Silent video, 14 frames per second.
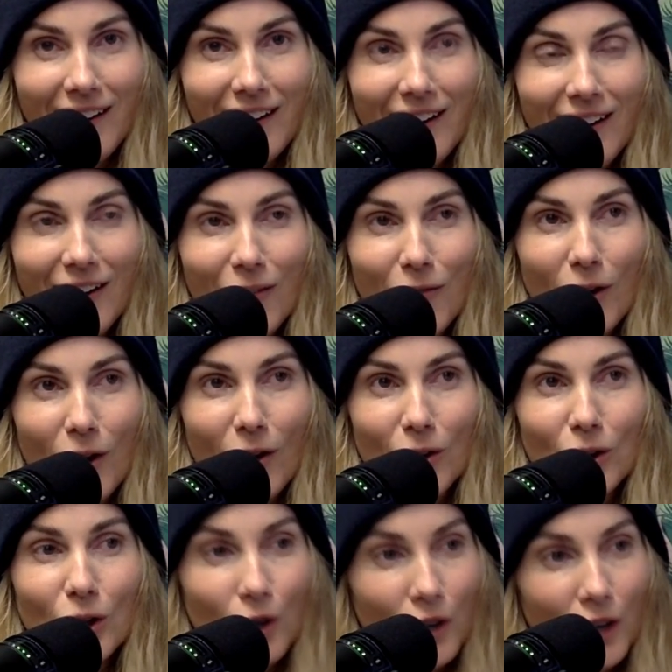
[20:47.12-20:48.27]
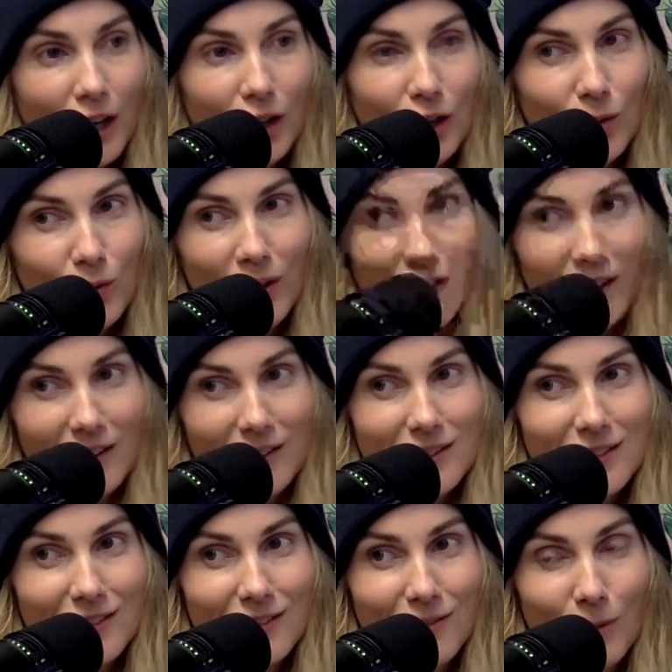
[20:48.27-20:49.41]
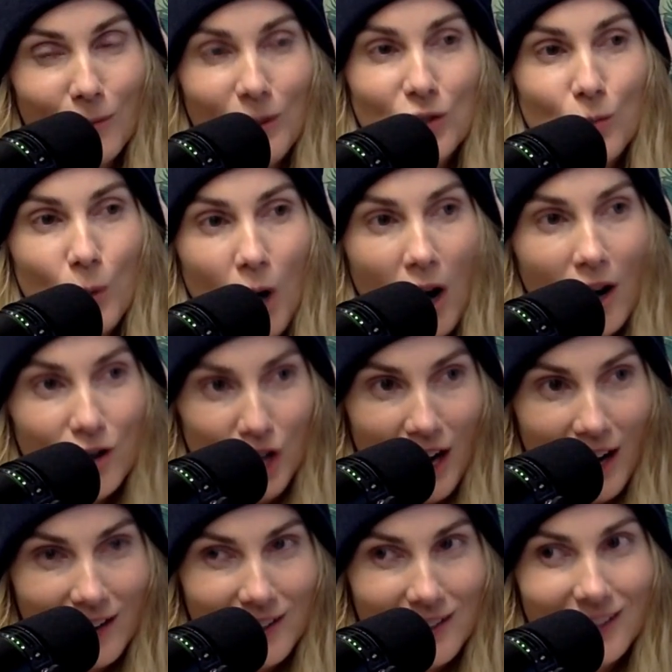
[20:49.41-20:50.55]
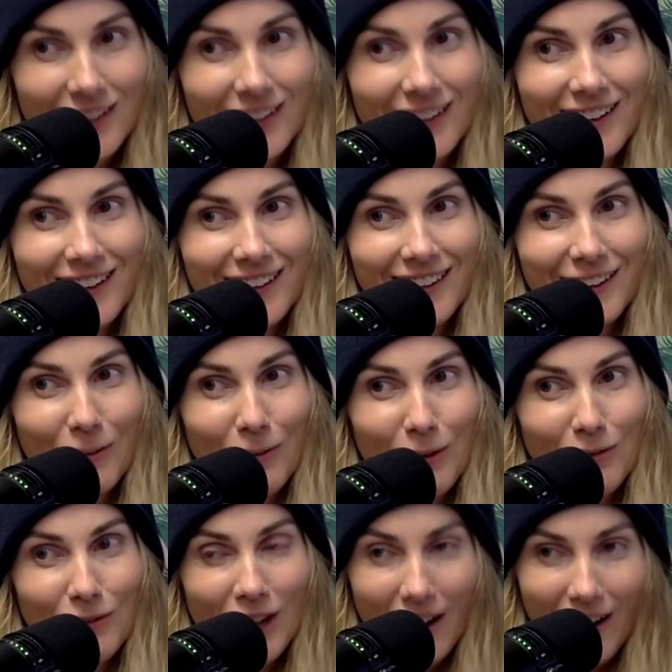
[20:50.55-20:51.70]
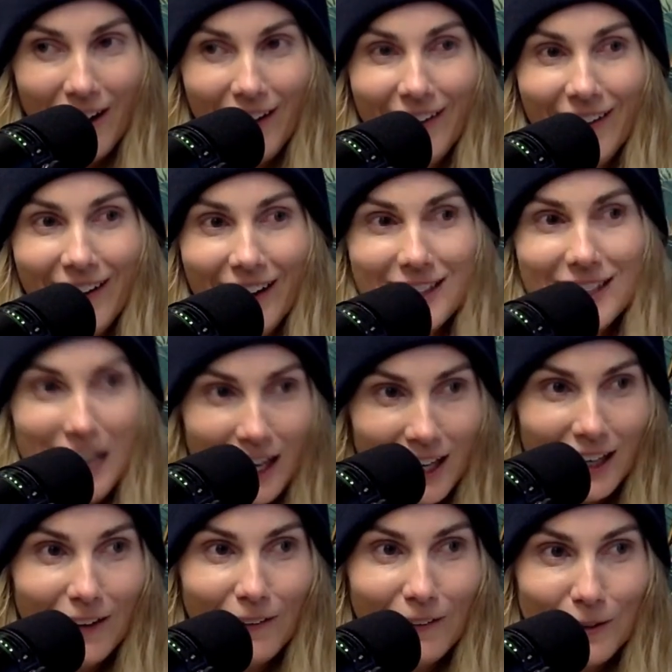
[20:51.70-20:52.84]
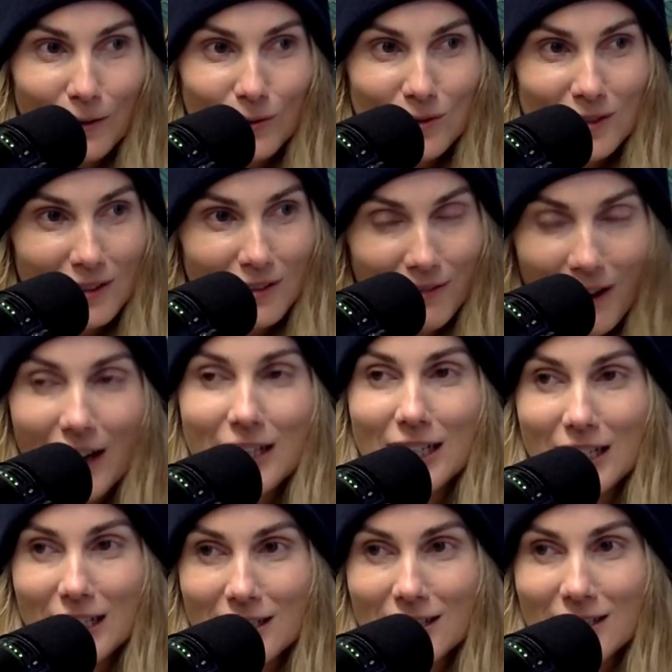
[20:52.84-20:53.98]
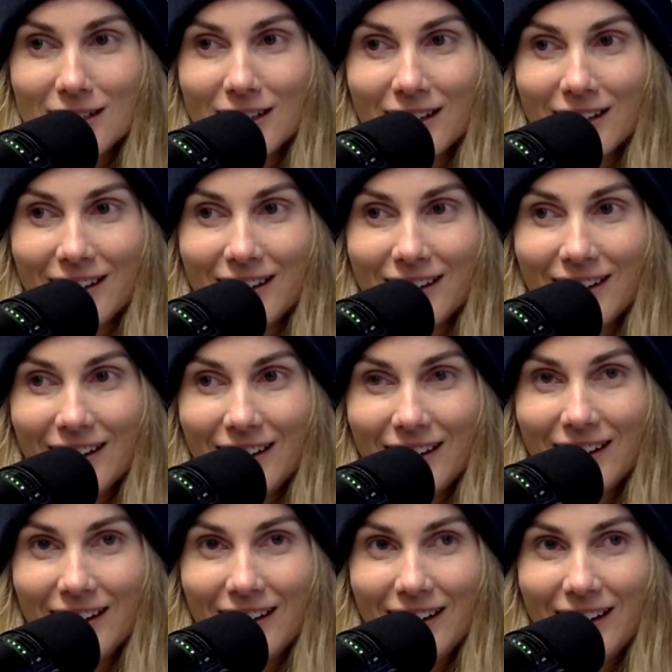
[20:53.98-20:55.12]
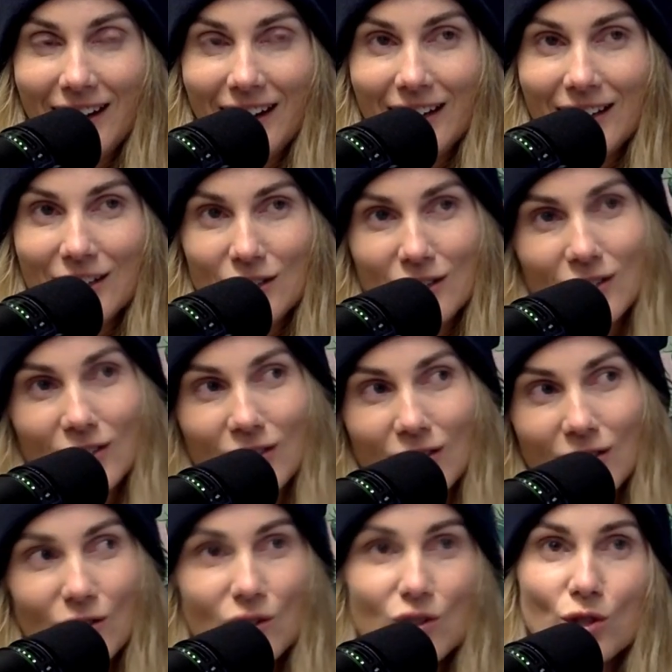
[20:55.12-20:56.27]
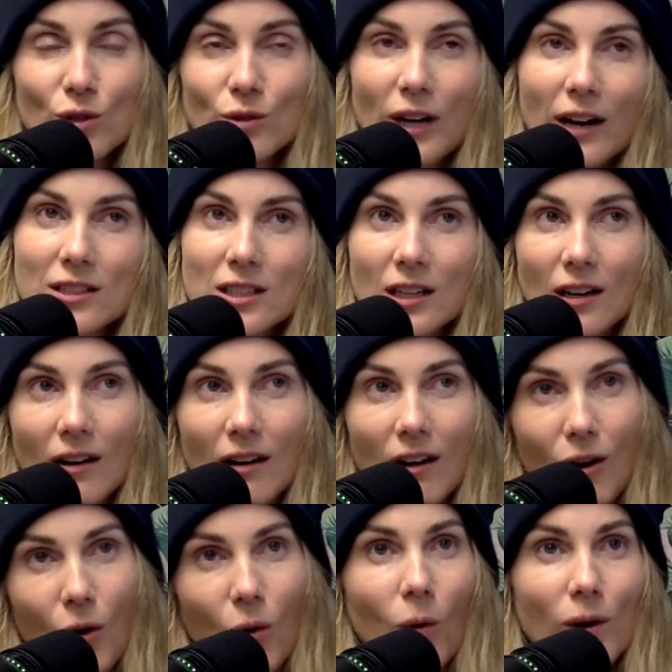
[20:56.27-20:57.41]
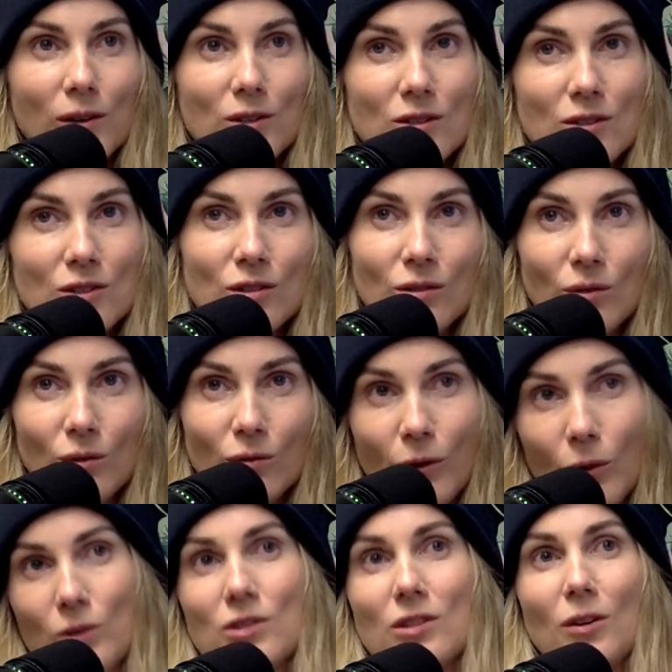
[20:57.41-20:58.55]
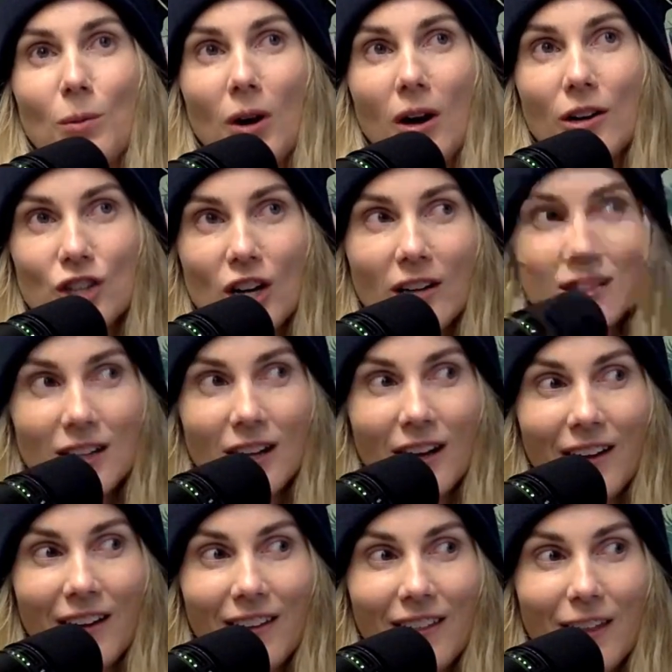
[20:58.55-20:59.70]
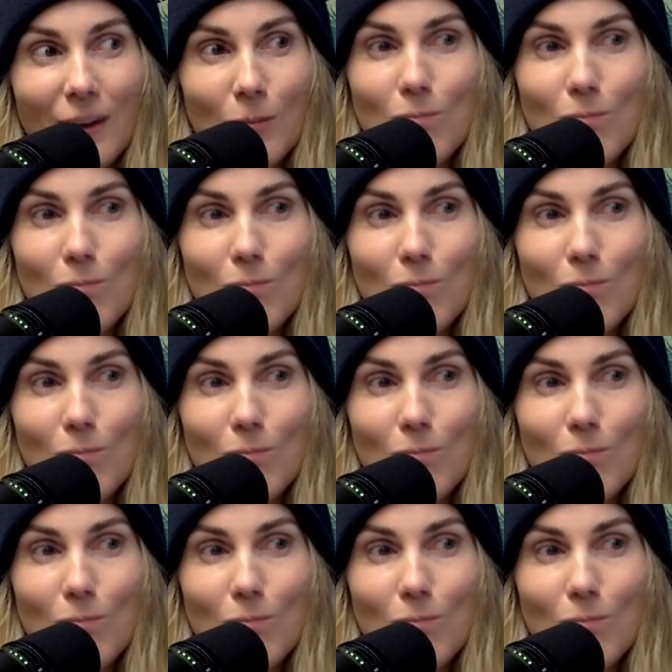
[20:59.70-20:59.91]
of learning new things from each project that we've done and taking those like findings and directing our course to focus on a project that